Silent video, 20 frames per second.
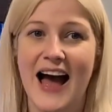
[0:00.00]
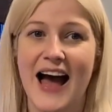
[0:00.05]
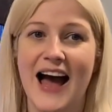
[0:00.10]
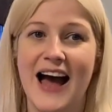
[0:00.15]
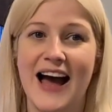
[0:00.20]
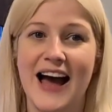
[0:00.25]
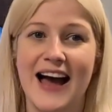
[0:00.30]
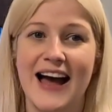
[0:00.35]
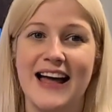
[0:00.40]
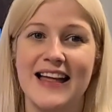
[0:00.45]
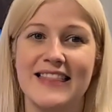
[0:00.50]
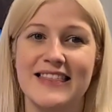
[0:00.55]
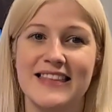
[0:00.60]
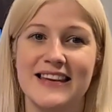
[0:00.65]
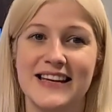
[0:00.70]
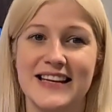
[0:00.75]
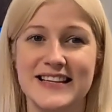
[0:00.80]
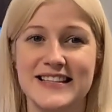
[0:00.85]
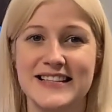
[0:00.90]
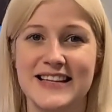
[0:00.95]
and
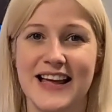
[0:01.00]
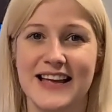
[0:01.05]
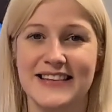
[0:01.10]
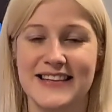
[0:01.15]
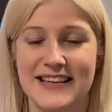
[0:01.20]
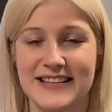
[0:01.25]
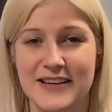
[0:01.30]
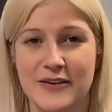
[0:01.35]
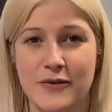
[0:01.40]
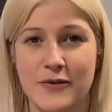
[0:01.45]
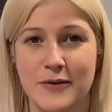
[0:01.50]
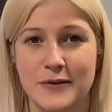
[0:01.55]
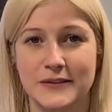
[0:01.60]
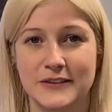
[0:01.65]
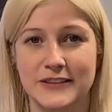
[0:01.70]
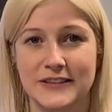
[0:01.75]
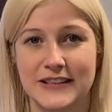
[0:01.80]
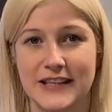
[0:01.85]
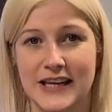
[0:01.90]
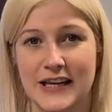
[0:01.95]
the reason I did a haul
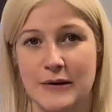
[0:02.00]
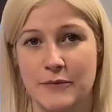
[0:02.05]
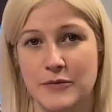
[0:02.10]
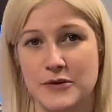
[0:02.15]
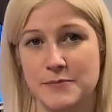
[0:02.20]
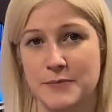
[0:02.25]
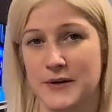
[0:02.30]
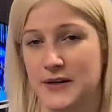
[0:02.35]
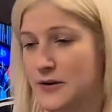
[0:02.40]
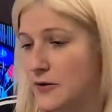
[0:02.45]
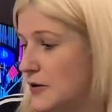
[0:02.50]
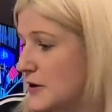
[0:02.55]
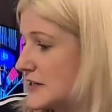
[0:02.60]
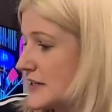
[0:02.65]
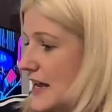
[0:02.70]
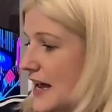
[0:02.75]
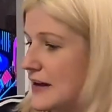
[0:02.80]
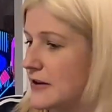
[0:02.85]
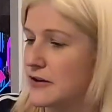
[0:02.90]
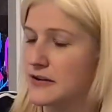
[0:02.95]
today was because
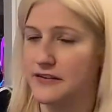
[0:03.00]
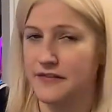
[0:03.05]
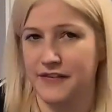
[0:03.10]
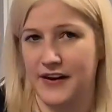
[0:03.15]
a good